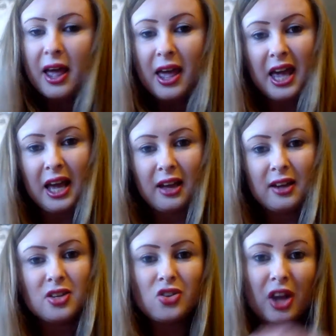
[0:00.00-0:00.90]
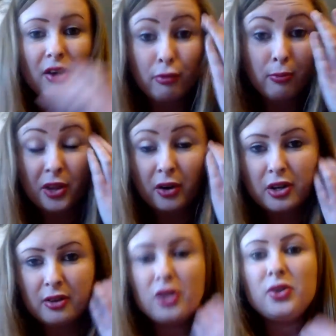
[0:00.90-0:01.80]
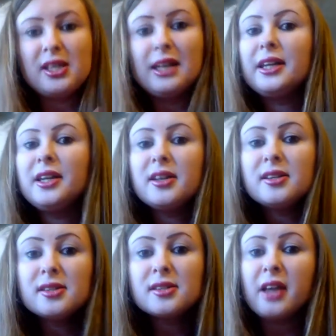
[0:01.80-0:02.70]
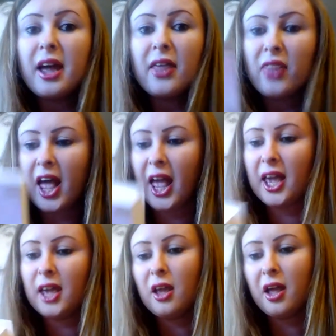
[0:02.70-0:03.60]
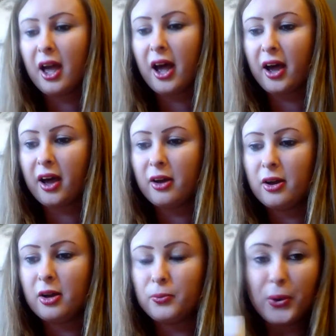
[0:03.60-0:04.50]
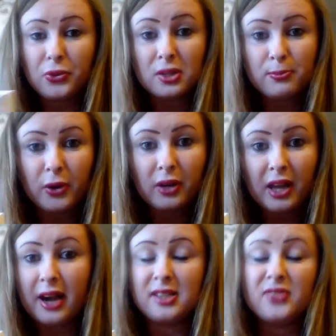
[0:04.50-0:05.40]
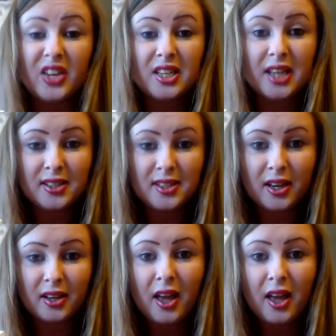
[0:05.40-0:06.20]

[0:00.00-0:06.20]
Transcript: and they're New Zealanders, and they wrote this book, and it's fantastic.